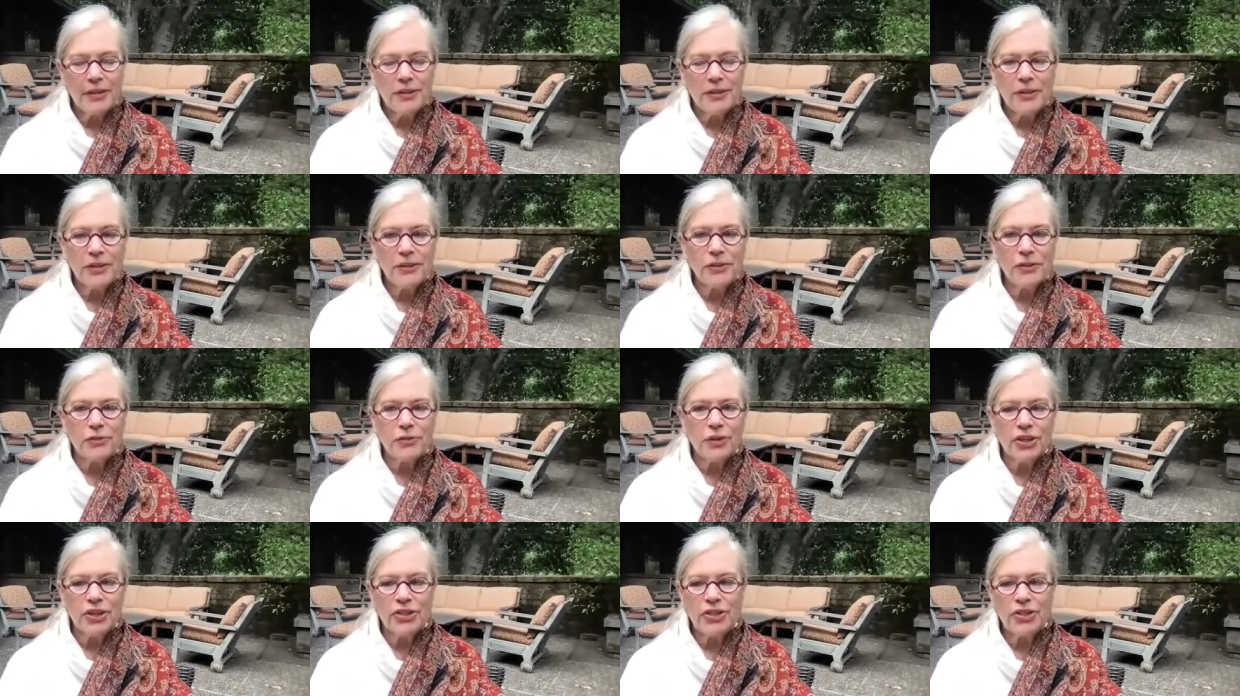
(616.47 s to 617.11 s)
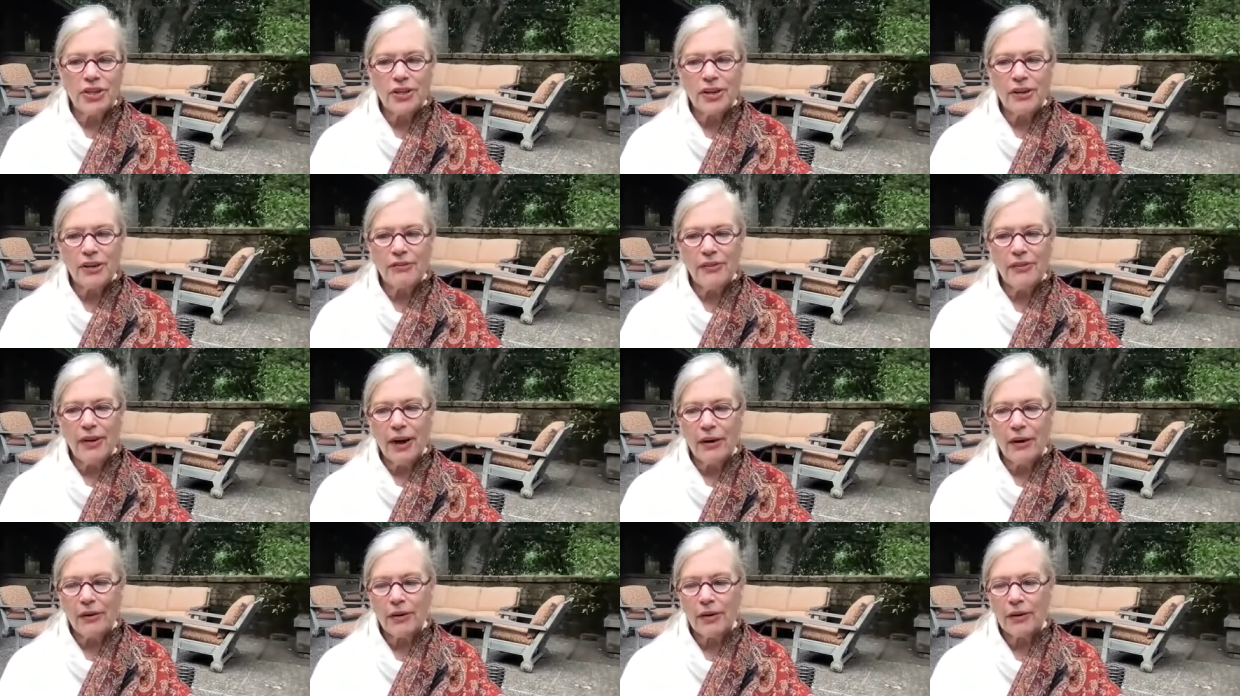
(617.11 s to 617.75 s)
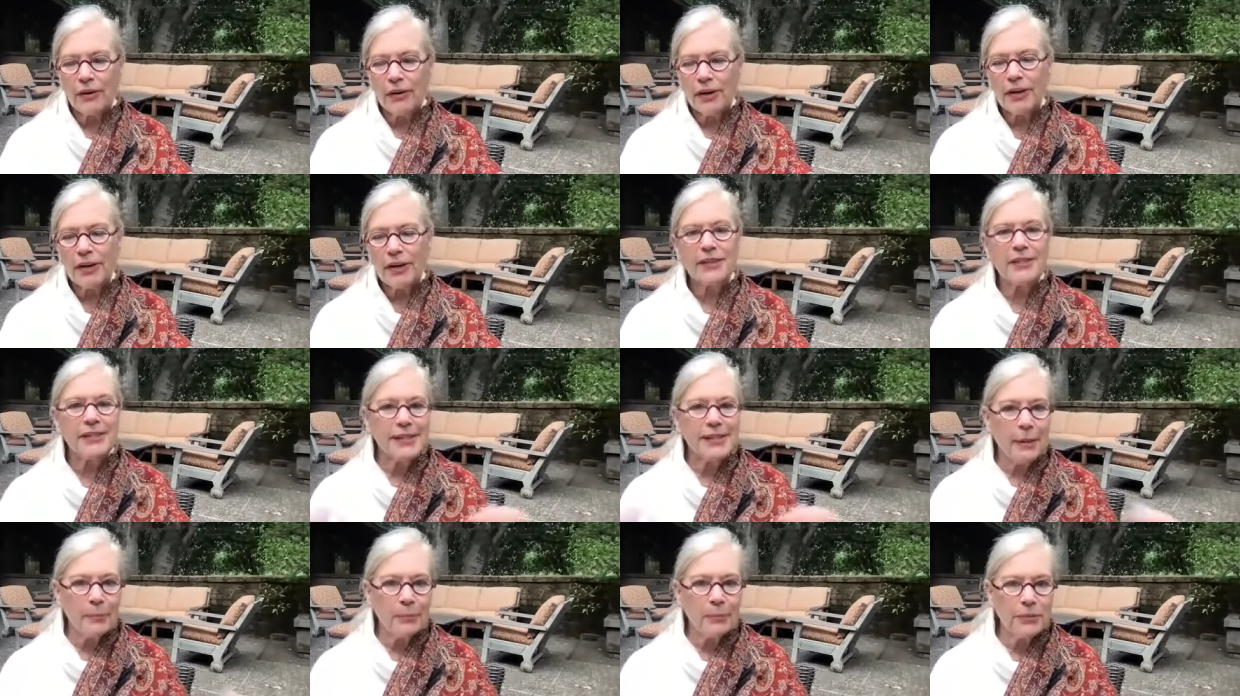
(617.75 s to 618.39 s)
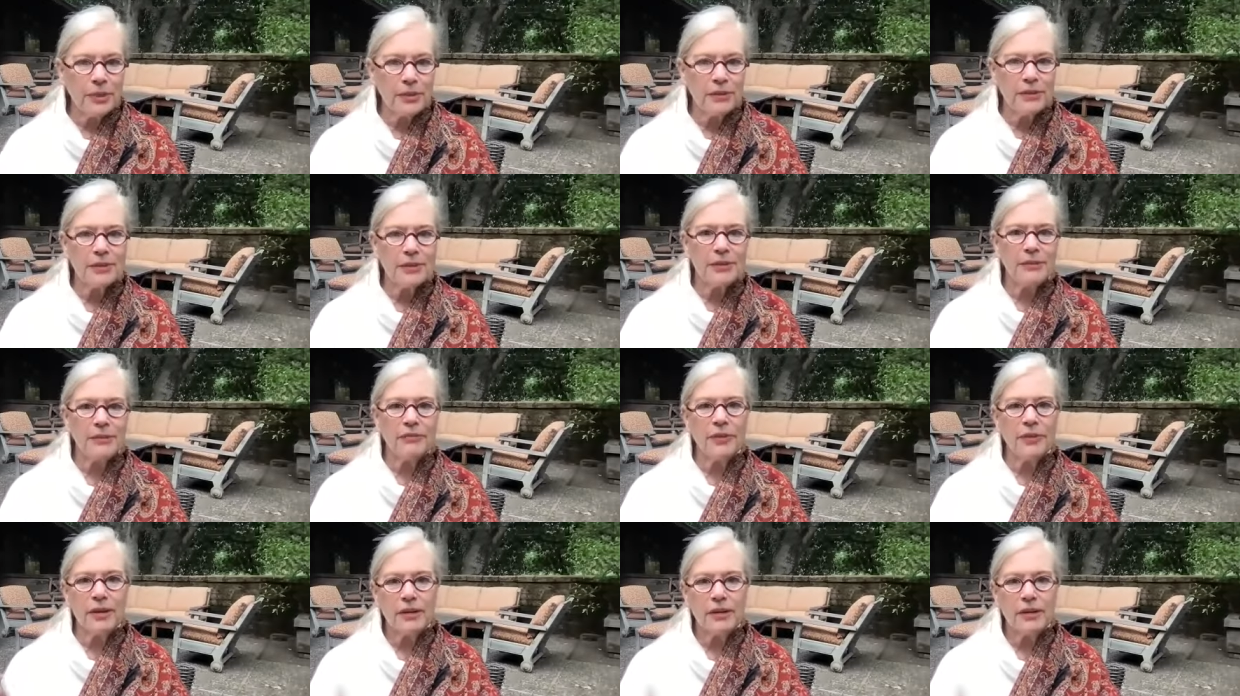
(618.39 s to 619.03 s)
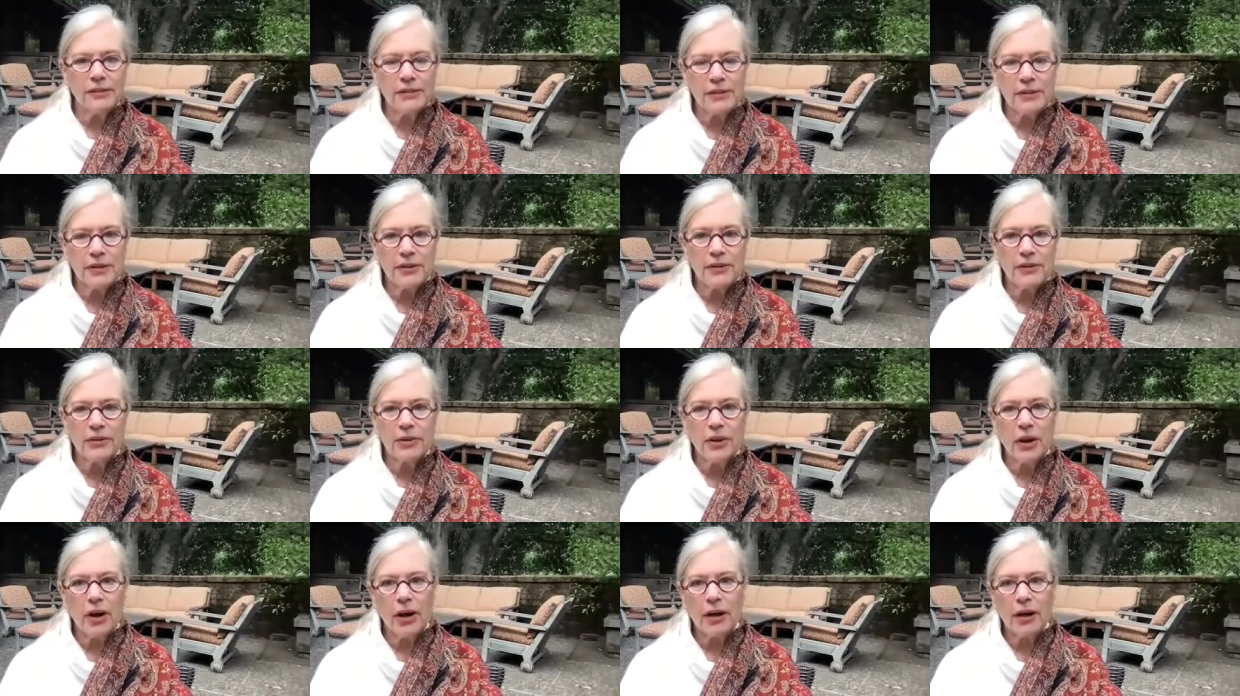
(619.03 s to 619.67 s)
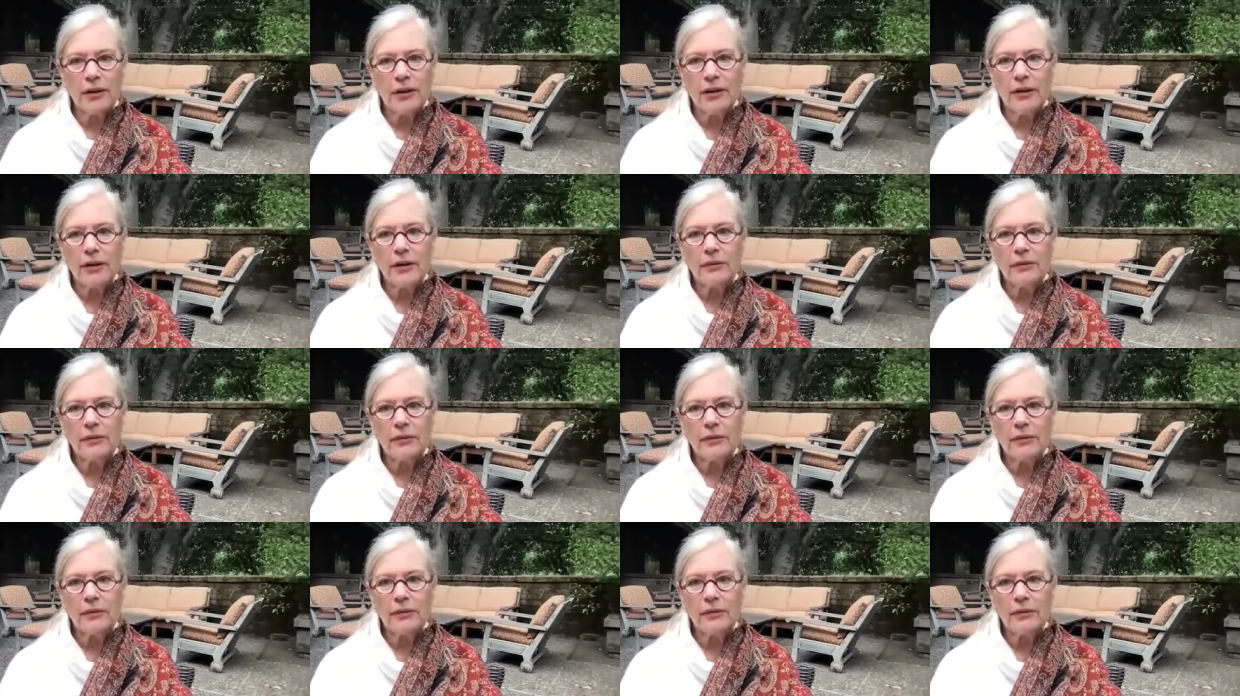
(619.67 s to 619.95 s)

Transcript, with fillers: the stretching of our acceptance of things that are not